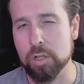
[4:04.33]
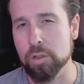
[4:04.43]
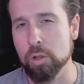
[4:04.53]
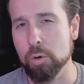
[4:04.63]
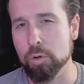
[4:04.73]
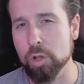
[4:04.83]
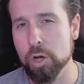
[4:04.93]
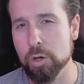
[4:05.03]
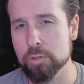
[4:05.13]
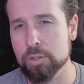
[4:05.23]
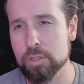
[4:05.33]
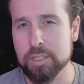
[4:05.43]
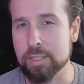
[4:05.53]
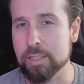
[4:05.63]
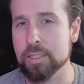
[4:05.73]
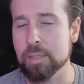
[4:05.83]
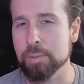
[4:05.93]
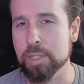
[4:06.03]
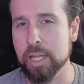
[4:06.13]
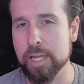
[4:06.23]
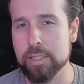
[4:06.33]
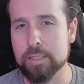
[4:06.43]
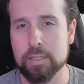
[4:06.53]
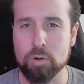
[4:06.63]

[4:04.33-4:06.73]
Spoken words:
localhost to simulate